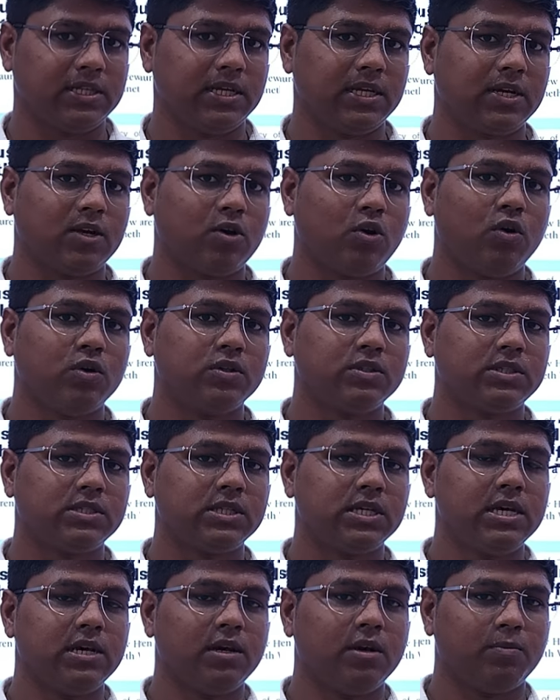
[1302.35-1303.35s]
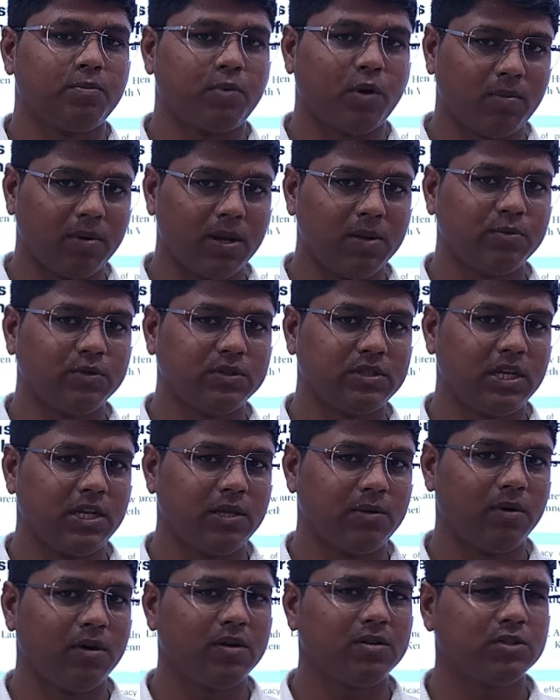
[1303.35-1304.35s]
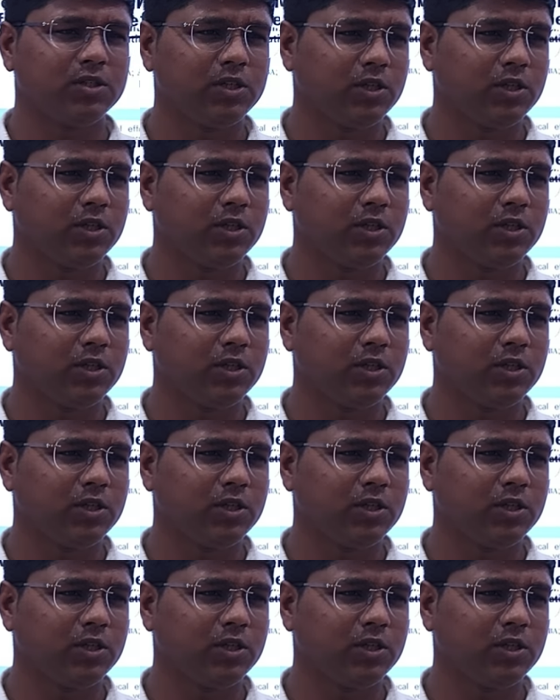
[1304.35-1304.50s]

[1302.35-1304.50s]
They cause problem with liver.